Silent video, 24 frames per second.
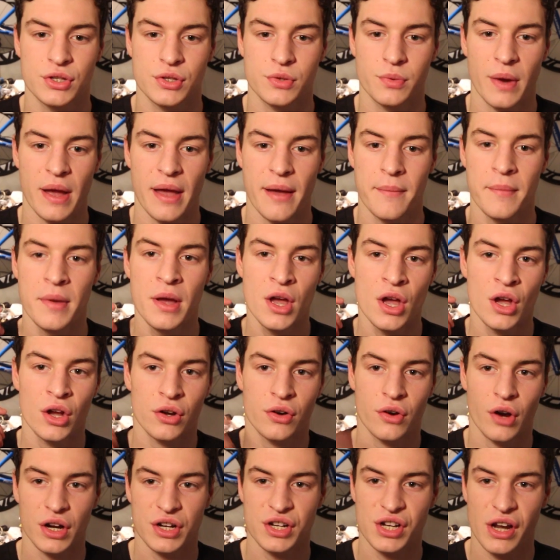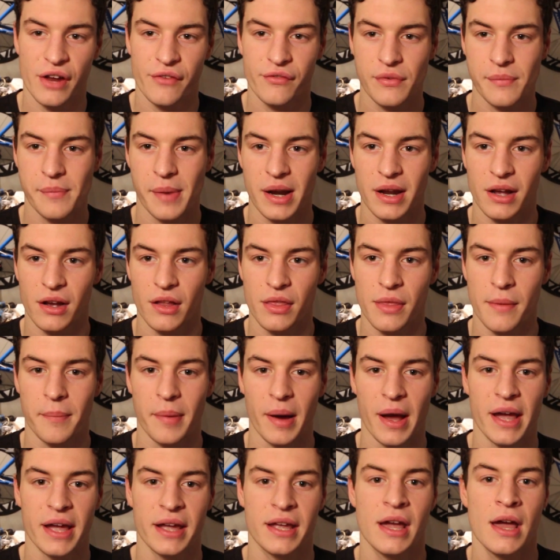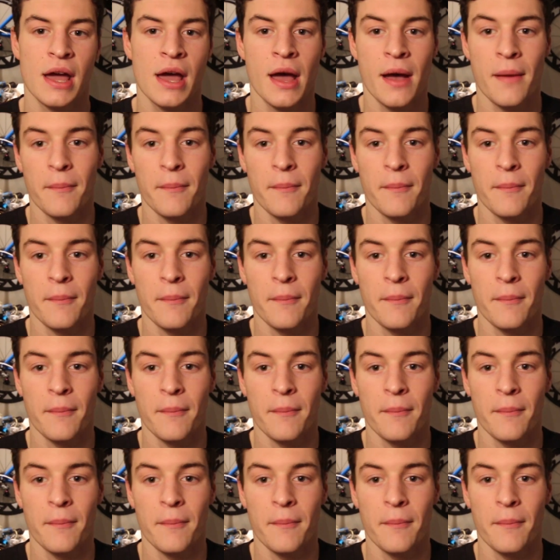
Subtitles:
swim, crushing everybody on the bike,